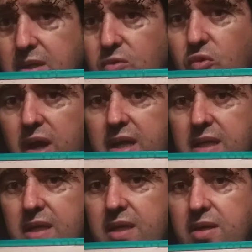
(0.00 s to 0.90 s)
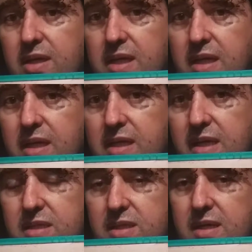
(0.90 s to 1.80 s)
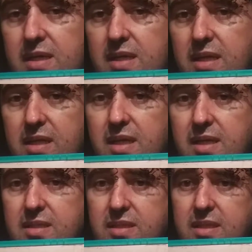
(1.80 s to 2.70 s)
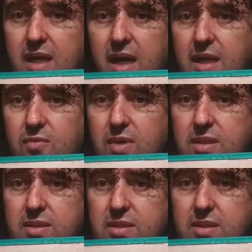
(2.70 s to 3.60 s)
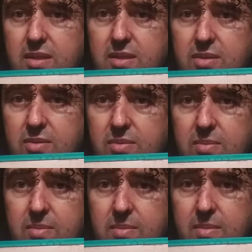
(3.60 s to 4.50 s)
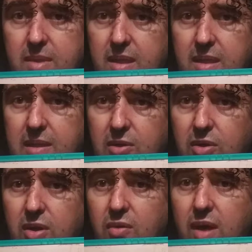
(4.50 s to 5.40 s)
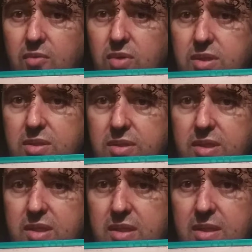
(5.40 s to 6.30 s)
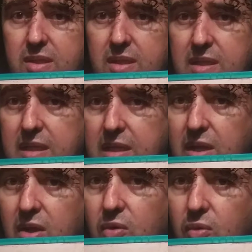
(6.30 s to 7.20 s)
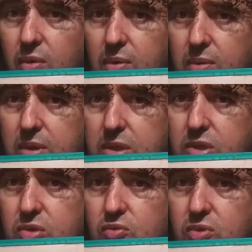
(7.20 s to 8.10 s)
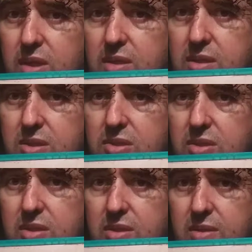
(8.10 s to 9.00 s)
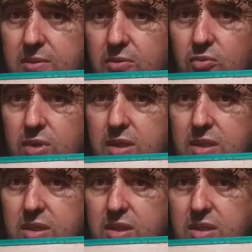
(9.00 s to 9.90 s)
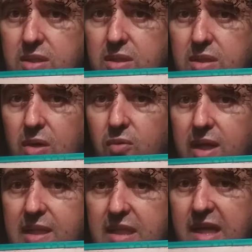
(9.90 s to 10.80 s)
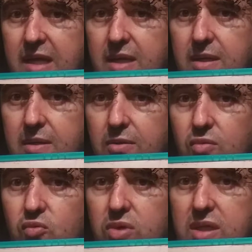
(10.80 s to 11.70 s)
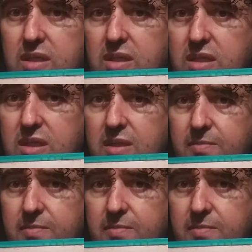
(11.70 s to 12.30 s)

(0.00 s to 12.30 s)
Were you here yesterday? Yes, I was. Or no, I wasn't. No, you weren't. No, weren't. Weren't.